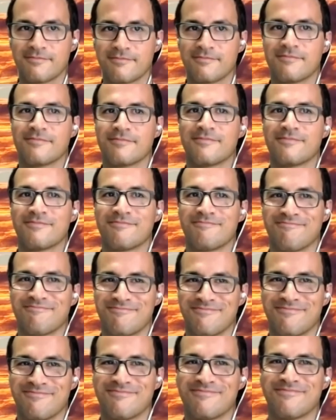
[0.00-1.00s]

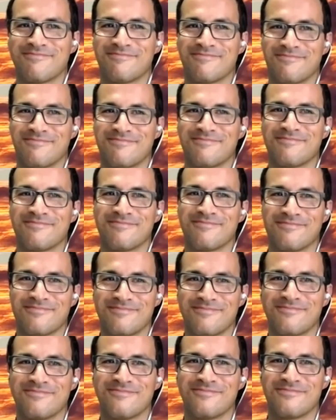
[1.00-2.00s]

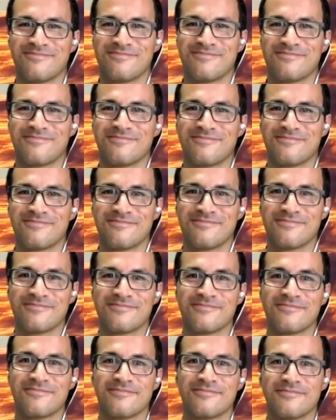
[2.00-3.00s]

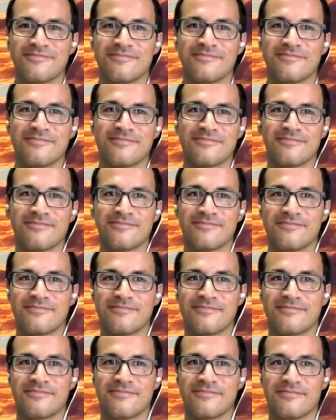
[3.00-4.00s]

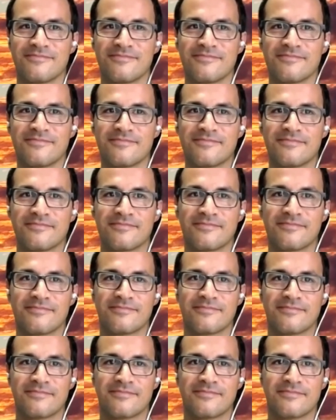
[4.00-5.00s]

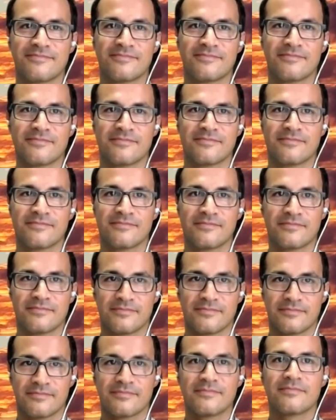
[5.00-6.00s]

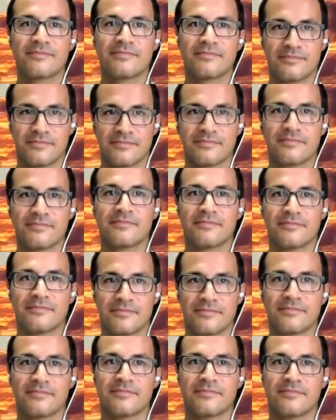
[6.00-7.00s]

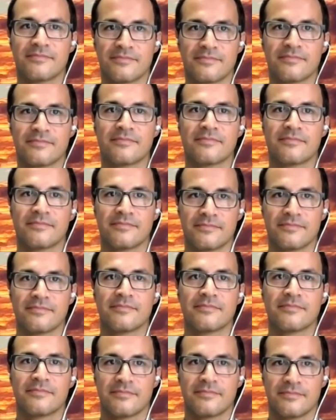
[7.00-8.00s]
No words are spoken by the person on screen.